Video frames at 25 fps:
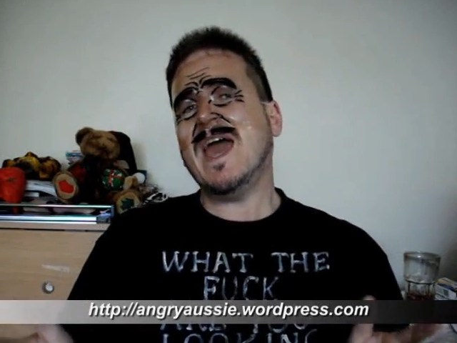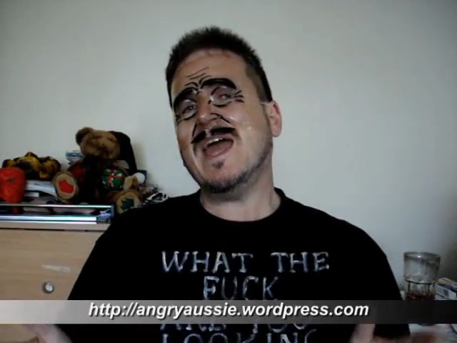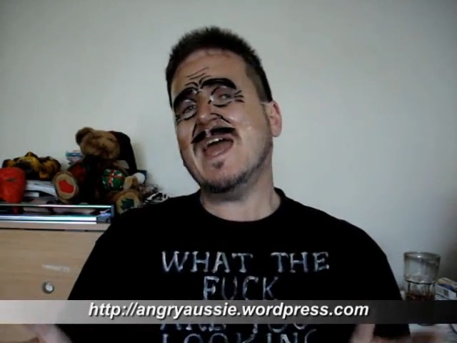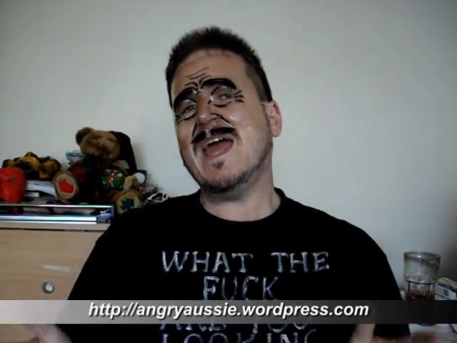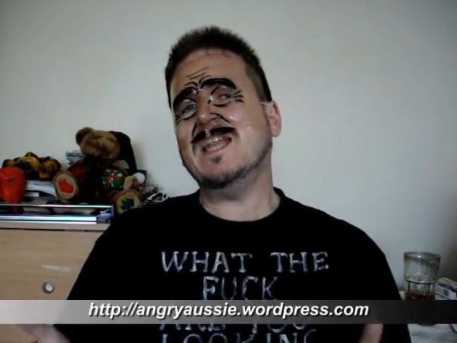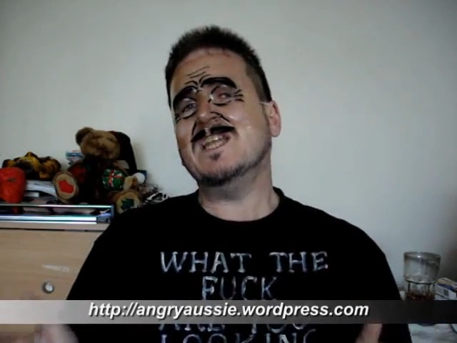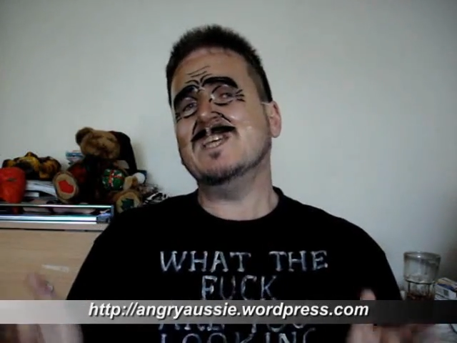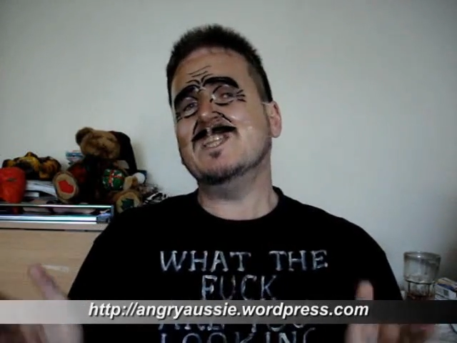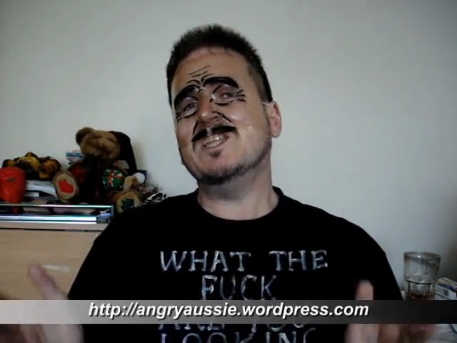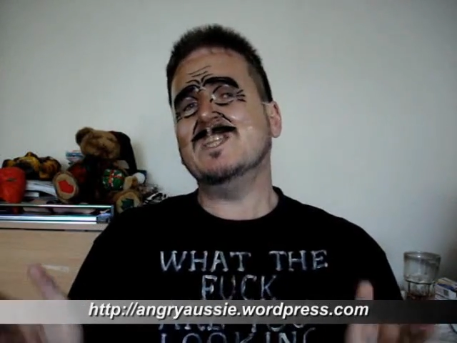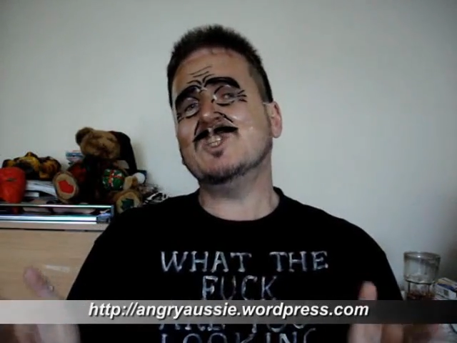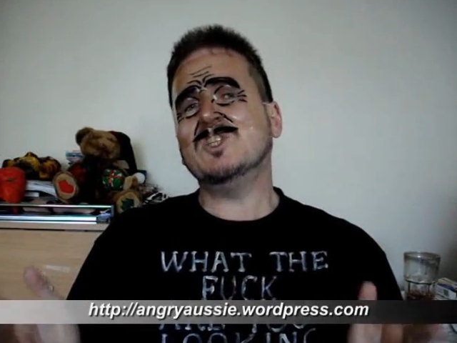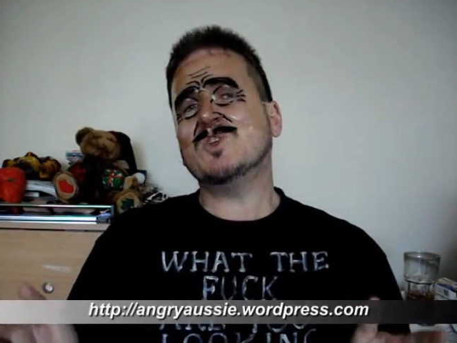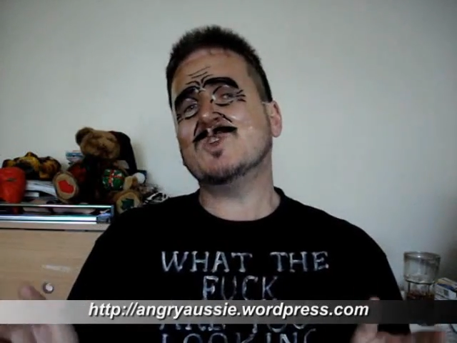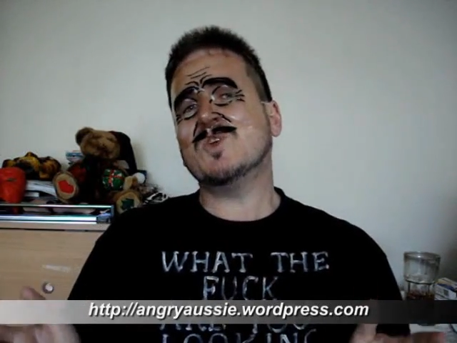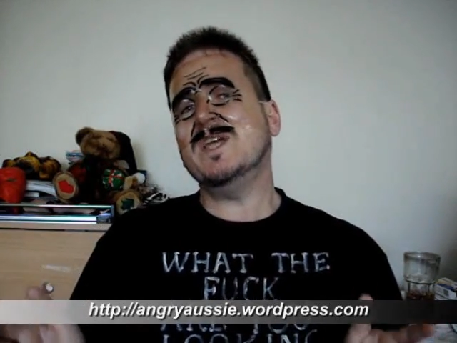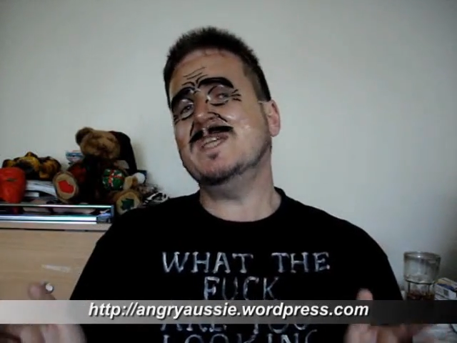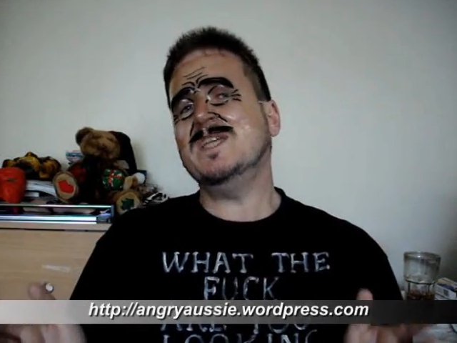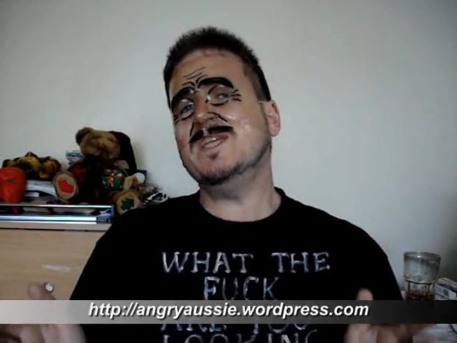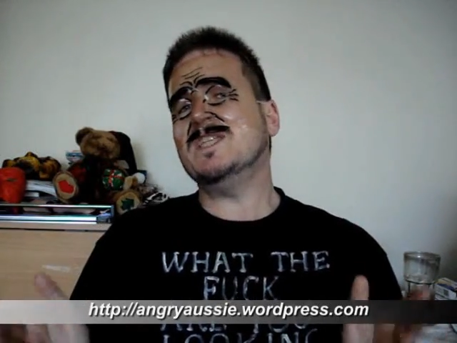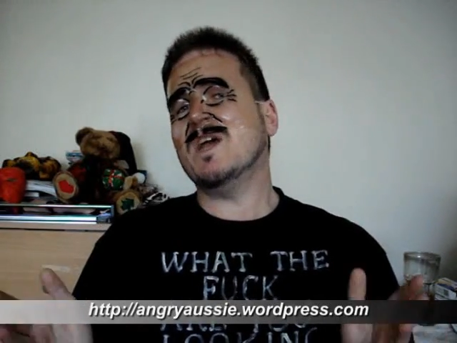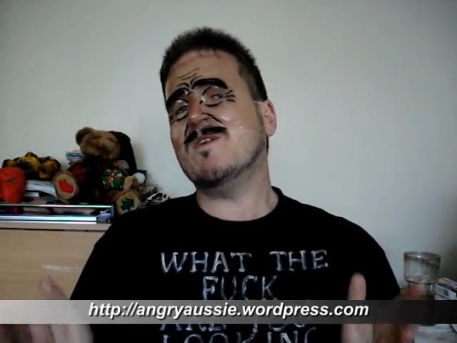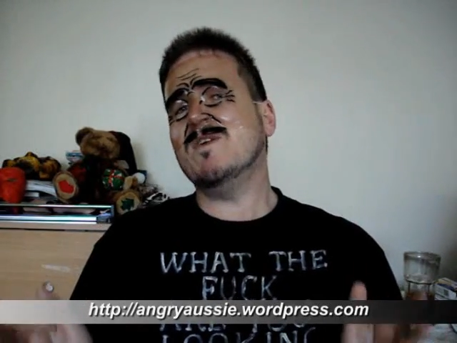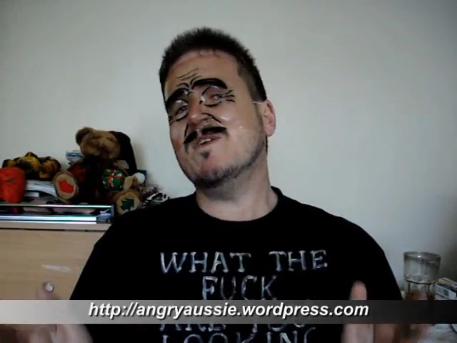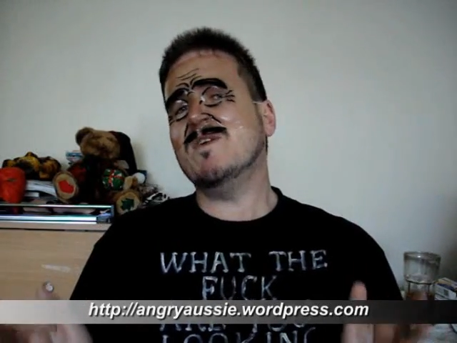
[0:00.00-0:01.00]
and the
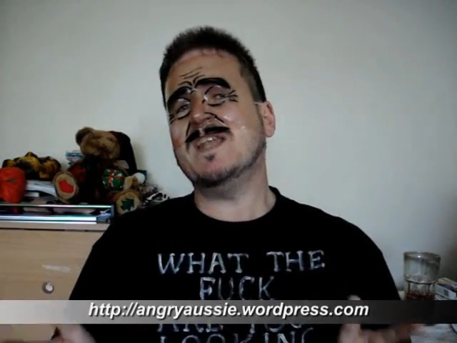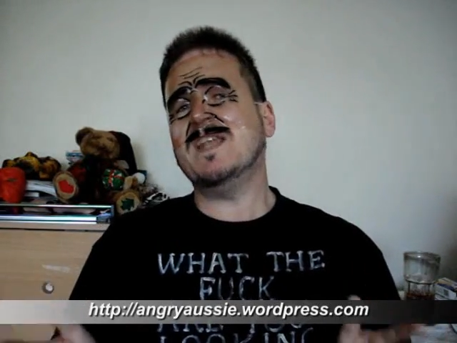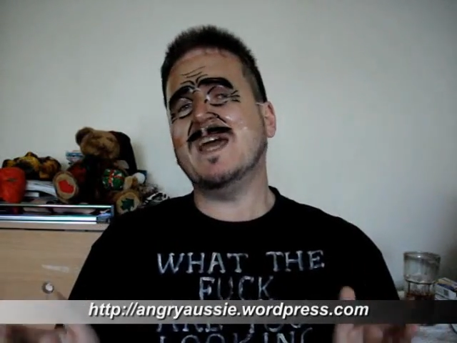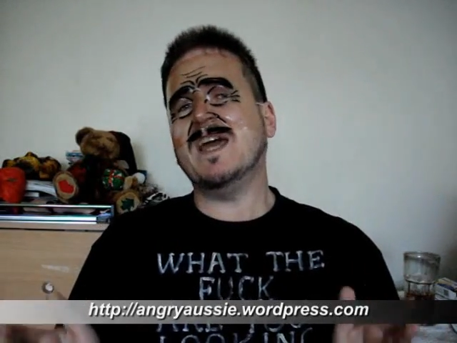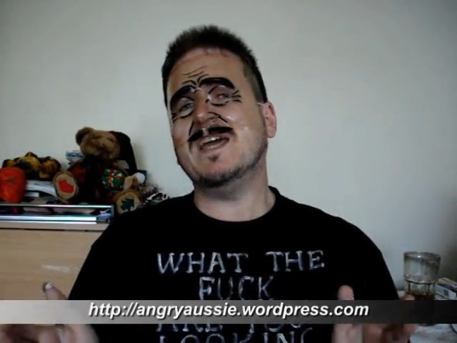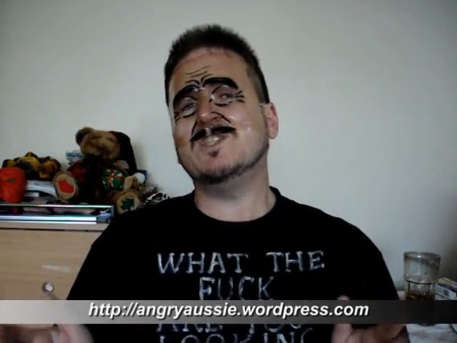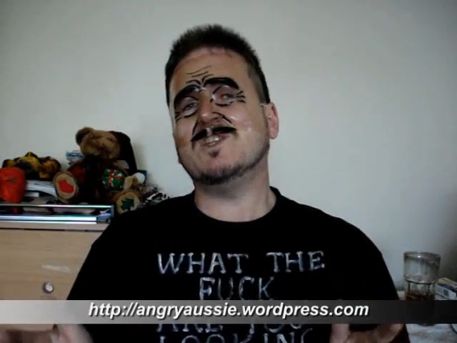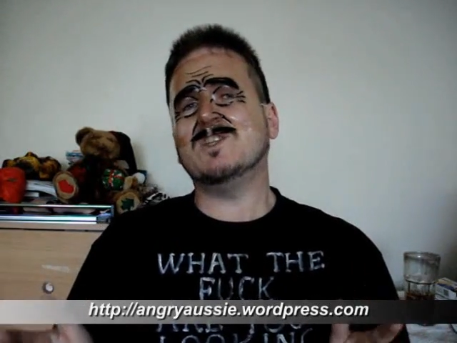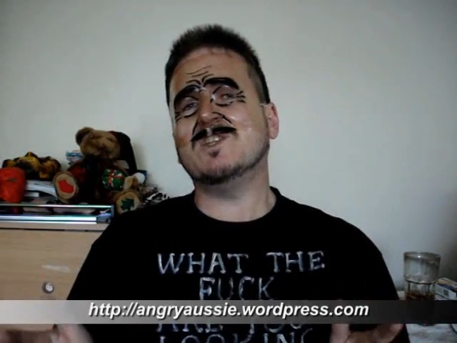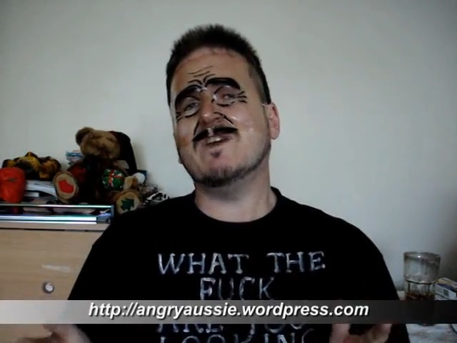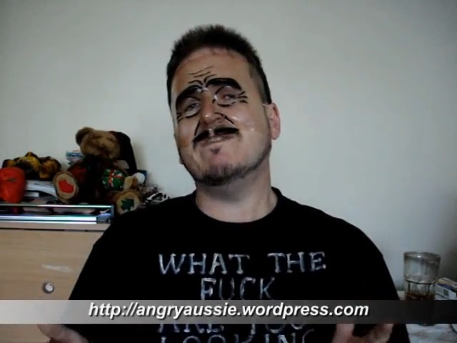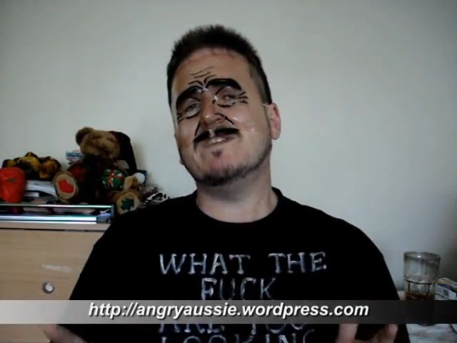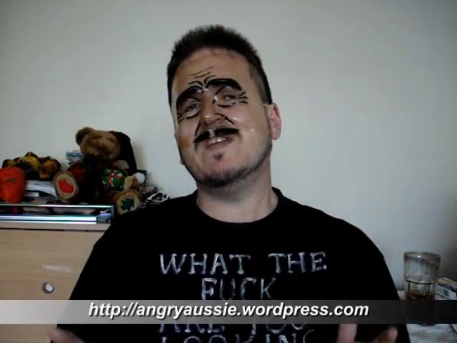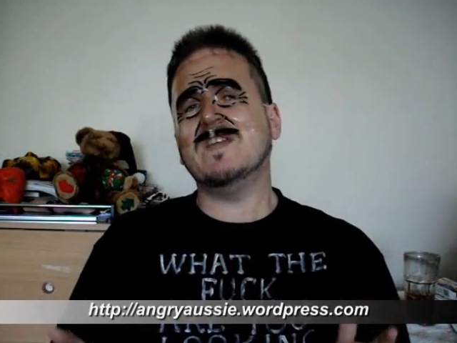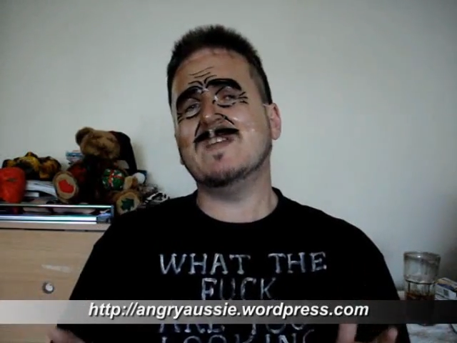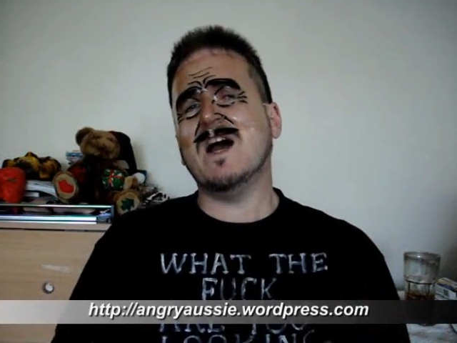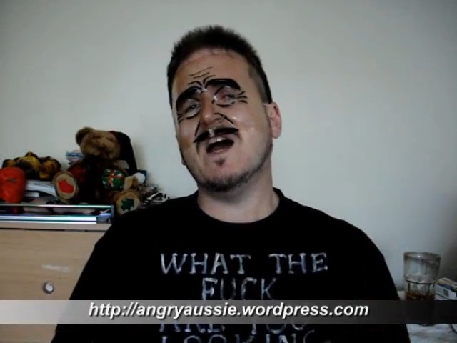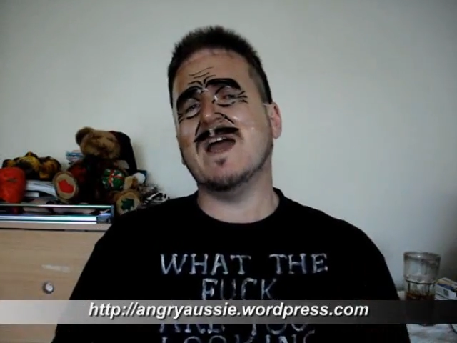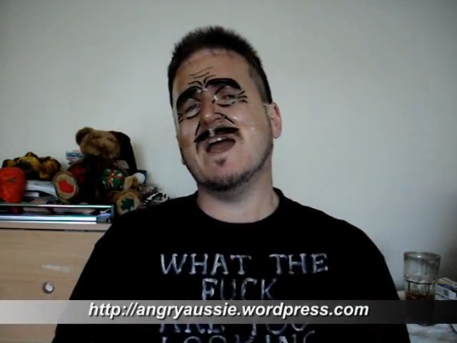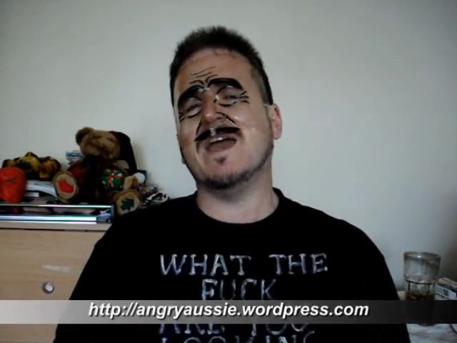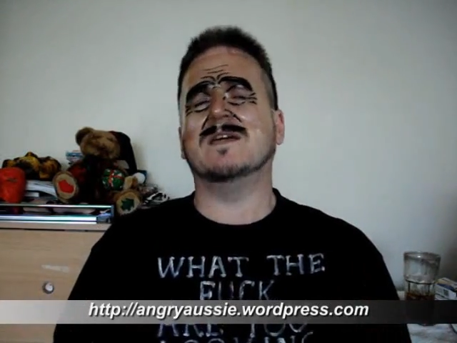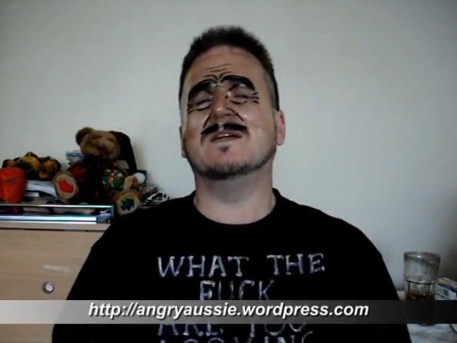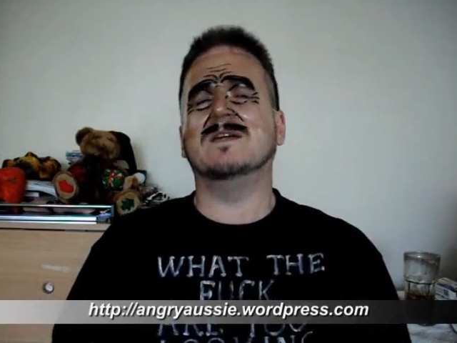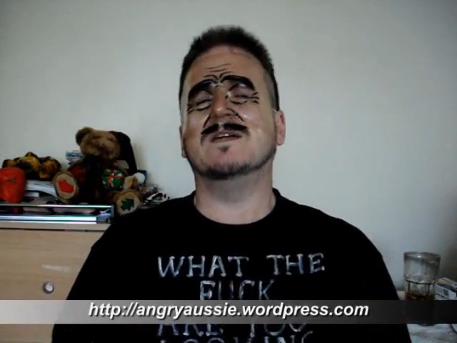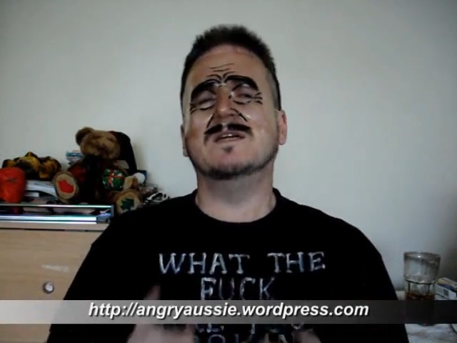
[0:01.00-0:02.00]
trees are in danger of
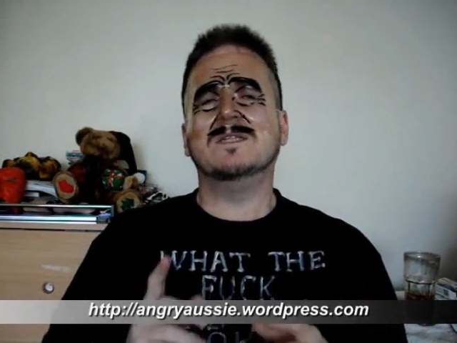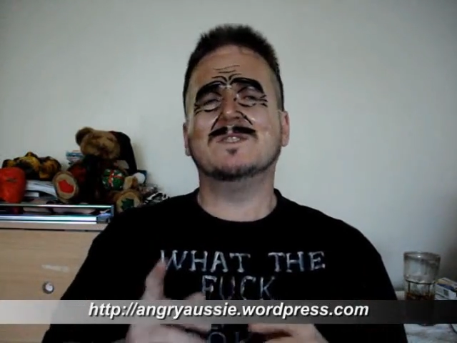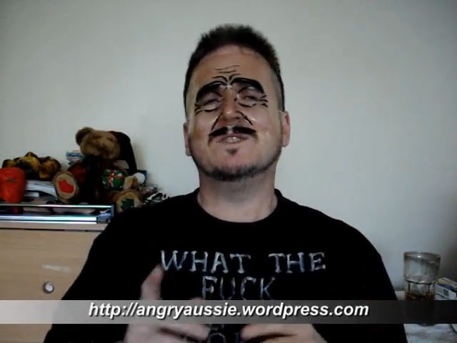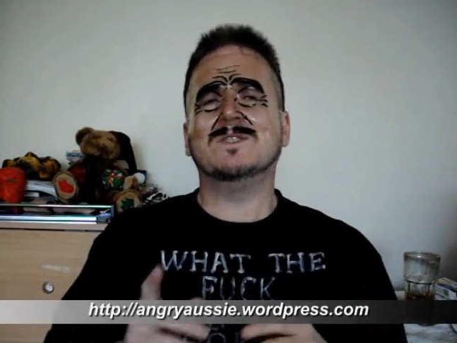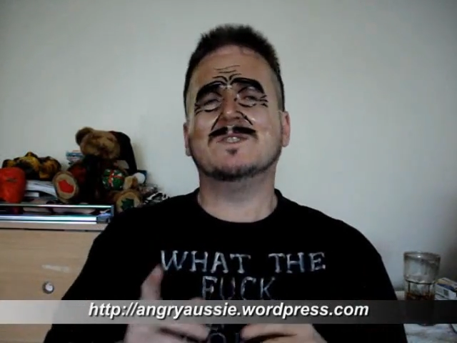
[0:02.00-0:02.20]
dying.